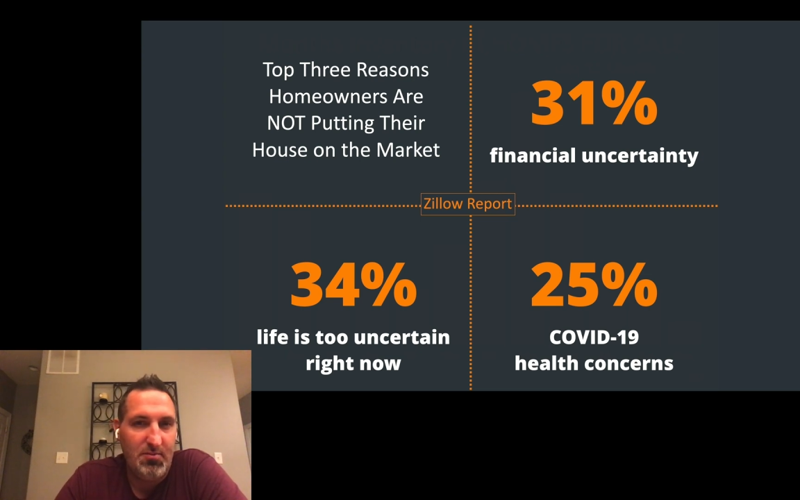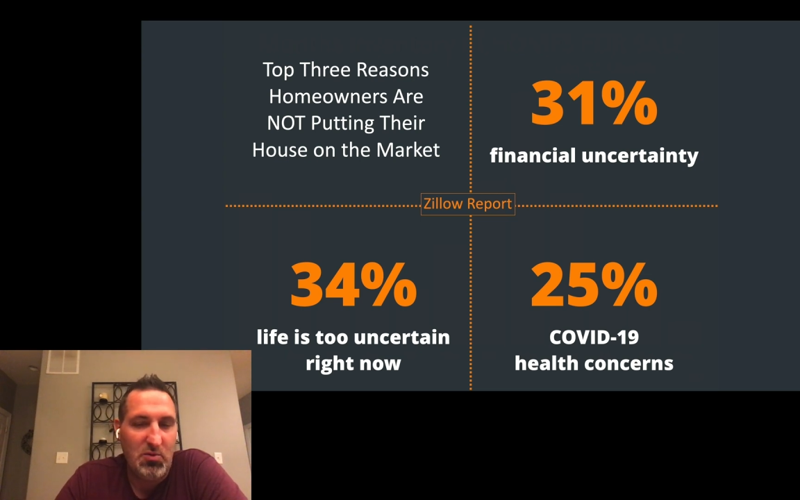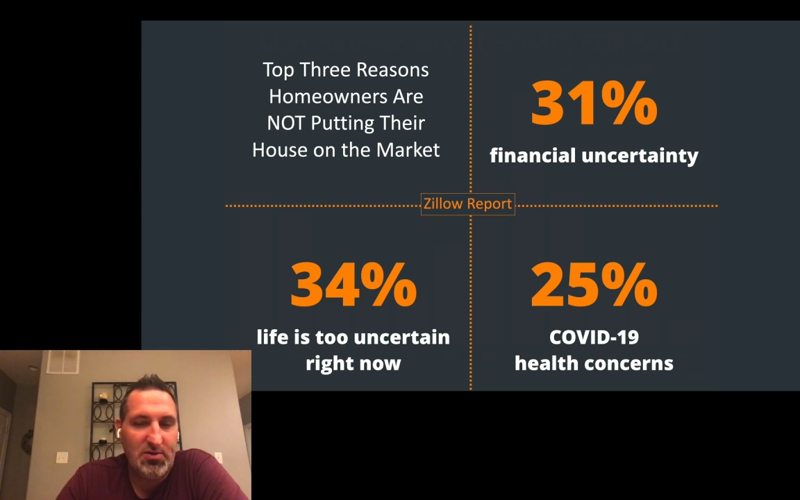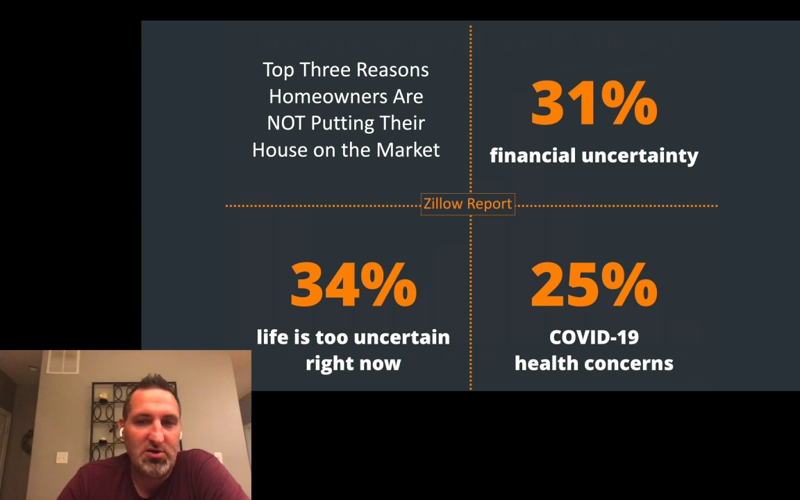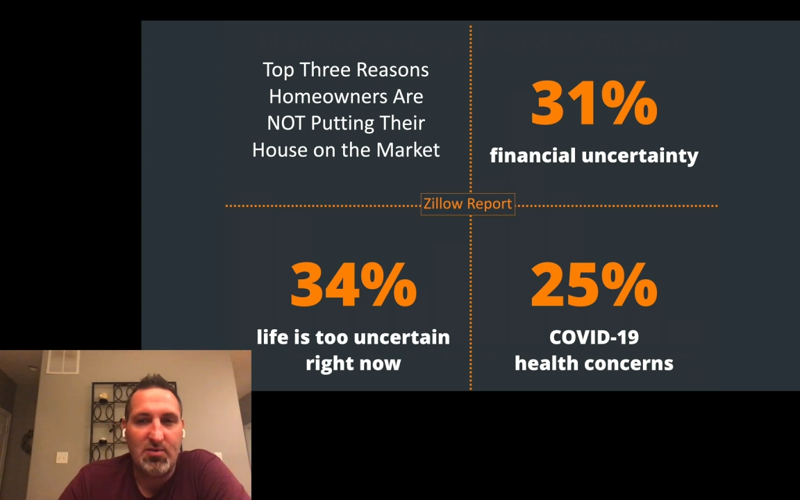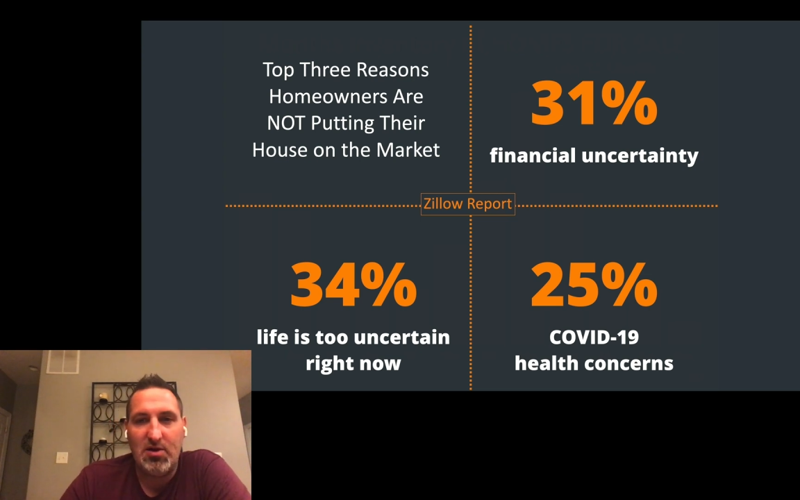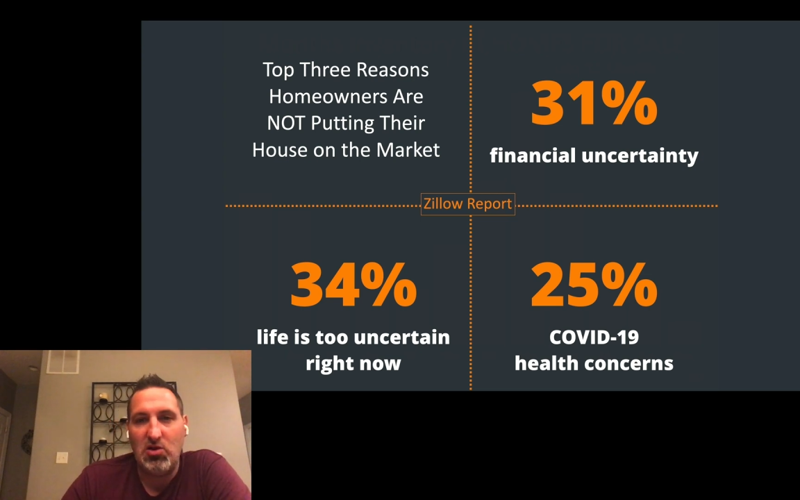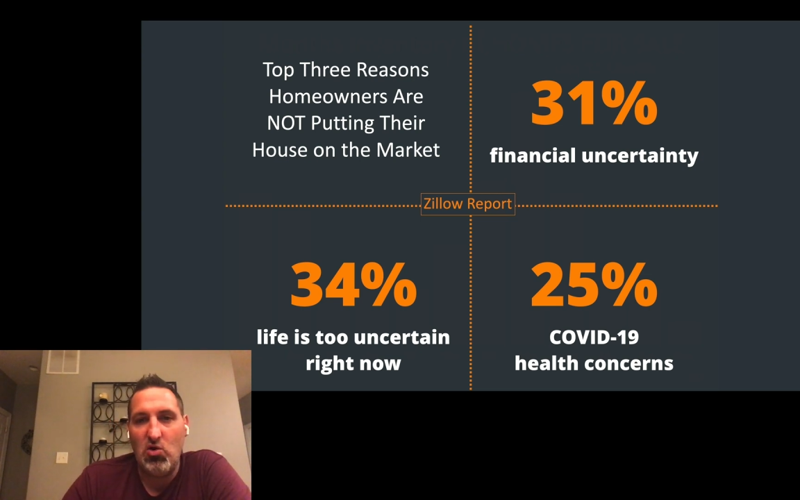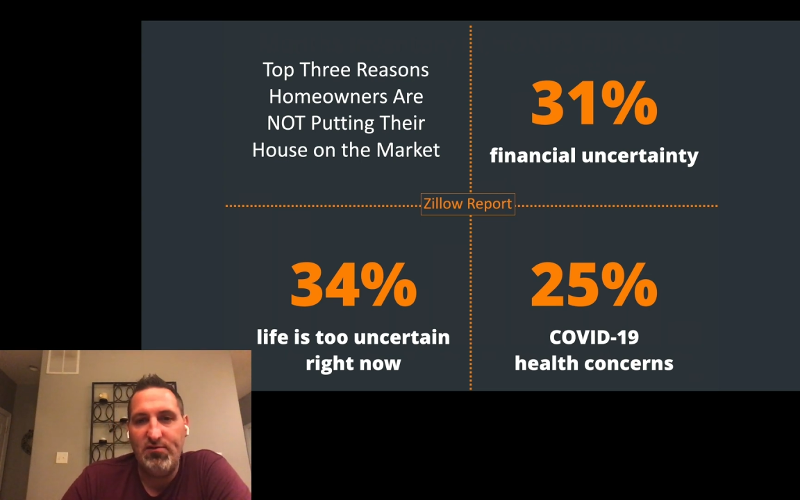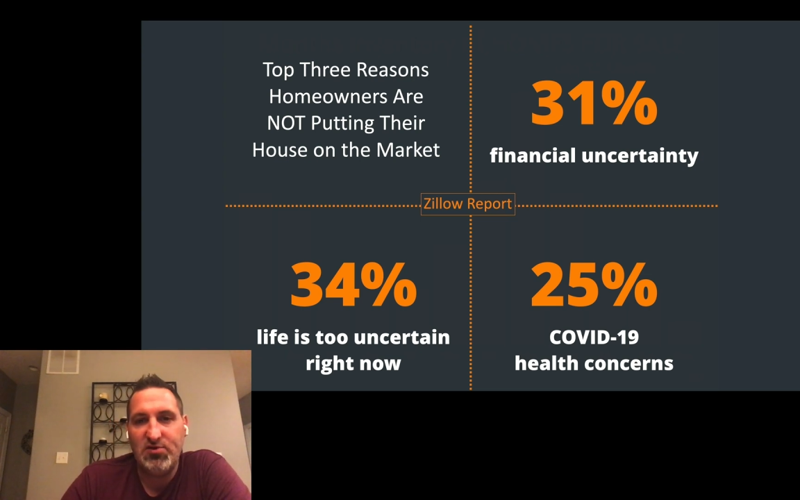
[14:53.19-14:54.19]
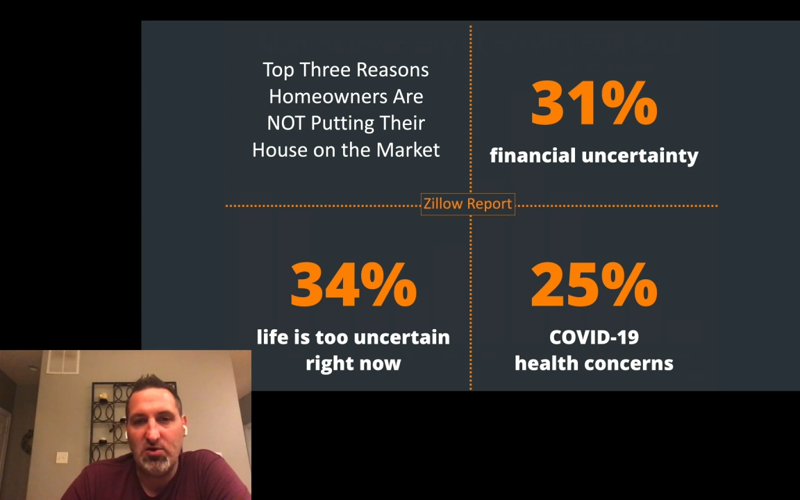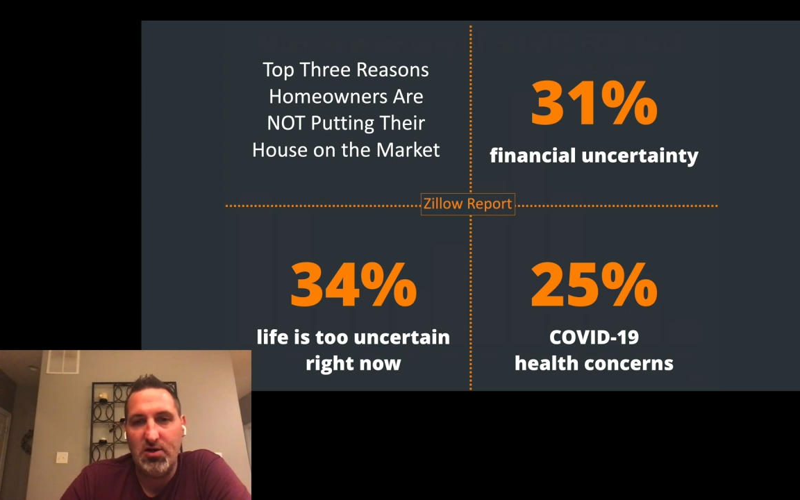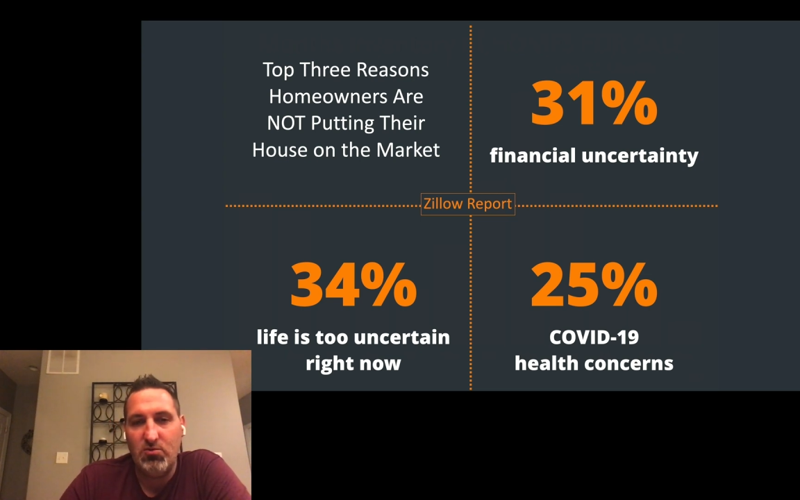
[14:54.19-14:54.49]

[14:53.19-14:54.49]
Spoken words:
But we talk about low inventory.